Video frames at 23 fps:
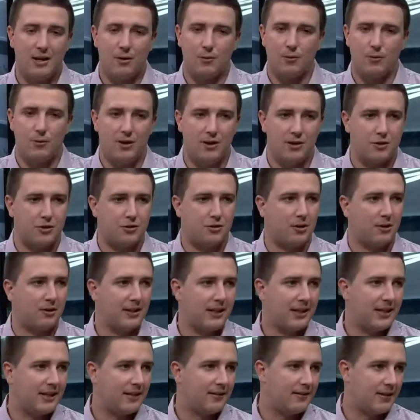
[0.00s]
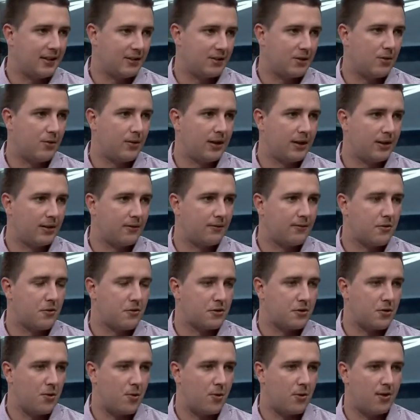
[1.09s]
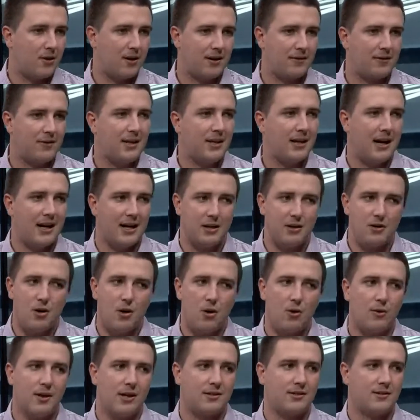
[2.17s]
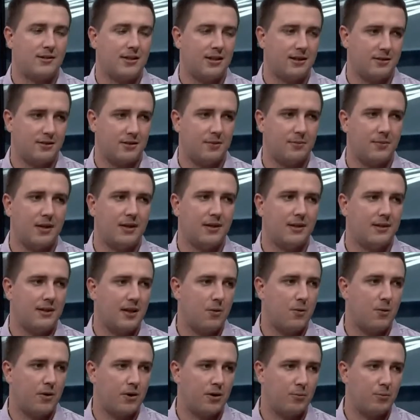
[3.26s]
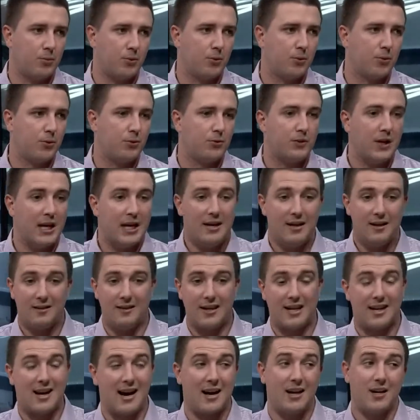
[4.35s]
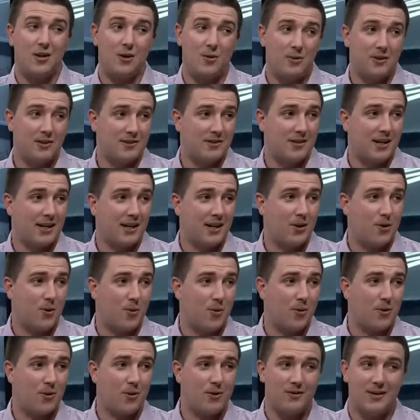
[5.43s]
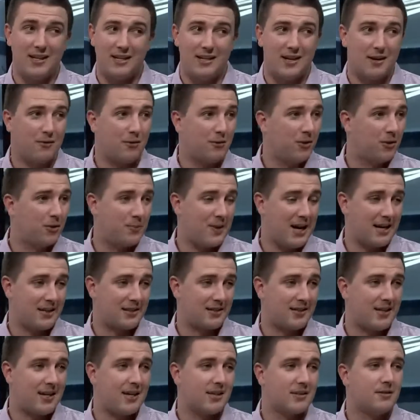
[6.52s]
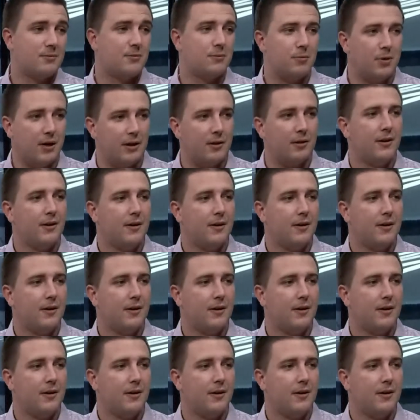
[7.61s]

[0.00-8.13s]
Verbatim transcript: were really struggling to get things going in the first quarter, and I think I know that's something that they want to improve. They got it going the second quarter, and they never looked back since. We've been but, doing